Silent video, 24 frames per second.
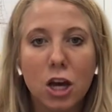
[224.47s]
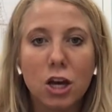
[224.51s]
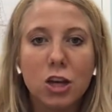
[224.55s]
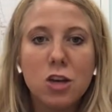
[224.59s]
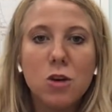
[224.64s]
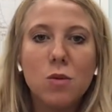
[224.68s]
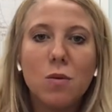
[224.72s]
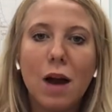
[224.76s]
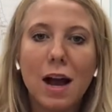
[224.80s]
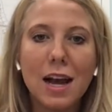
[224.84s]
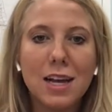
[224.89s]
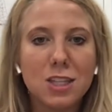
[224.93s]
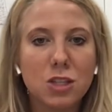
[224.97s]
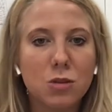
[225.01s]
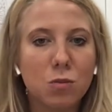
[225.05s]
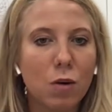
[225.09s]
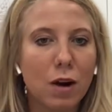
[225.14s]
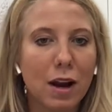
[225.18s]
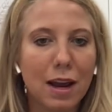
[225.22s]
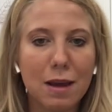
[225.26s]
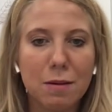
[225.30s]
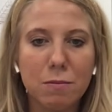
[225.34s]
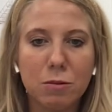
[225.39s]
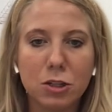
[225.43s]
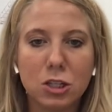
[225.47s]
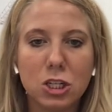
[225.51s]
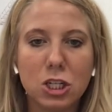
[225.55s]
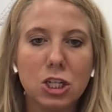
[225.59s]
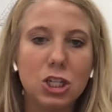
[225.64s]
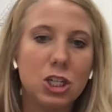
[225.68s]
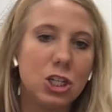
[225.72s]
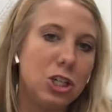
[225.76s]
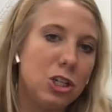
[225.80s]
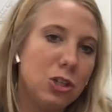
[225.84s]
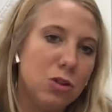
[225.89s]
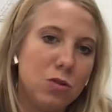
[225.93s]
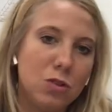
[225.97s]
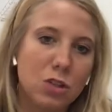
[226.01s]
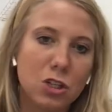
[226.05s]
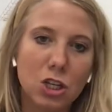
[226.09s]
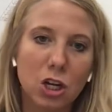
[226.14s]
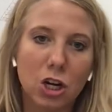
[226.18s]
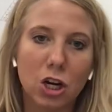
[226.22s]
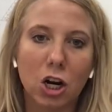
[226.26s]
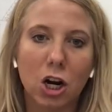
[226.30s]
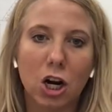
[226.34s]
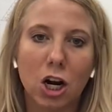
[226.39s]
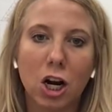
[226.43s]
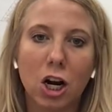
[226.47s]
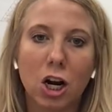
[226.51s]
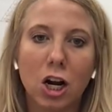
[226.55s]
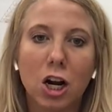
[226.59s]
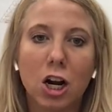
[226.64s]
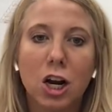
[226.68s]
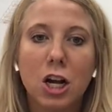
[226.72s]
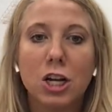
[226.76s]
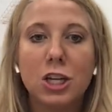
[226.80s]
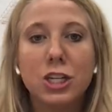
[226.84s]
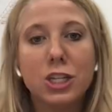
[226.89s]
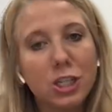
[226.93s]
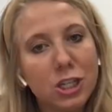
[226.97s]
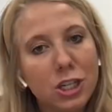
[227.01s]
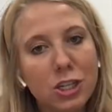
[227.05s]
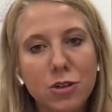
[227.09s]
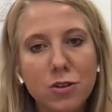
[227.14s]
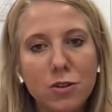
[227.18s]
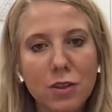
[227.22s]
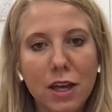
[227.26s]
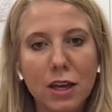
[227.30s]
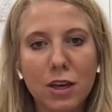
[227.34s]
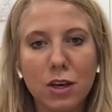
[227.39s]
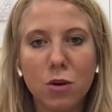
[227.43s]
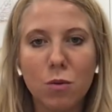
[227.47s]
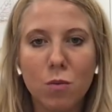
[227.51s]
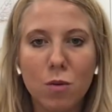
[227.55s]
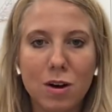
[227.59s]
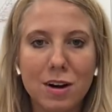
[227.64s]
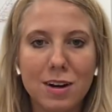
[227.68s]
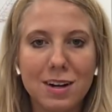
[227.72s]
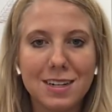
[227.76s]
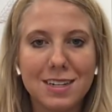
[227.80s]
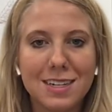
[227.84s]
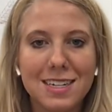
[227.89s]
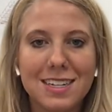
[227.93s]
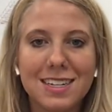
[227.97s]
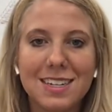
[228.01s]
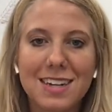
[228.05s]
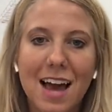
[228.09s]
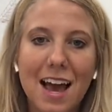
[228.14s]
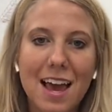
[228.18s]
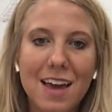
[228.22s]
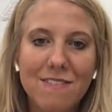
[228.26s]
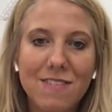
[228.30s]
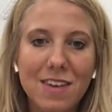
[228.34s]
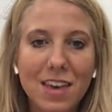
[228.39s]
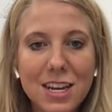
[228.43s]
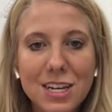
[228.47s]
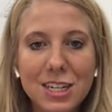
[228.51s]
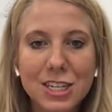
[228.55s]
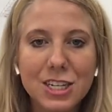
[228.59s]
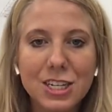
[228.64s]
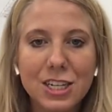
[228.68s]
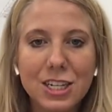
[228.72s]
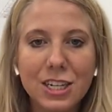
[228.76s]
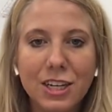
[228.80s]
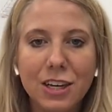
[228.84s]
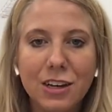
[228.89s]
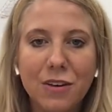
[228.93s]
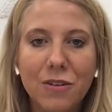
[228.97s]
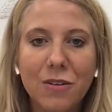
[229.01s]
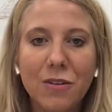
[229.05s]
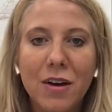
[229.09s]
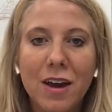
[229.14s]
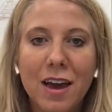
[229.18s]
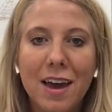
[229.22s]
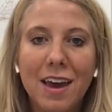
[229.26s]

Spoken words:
You guys were able to choose your 2 that you wanted to dive into,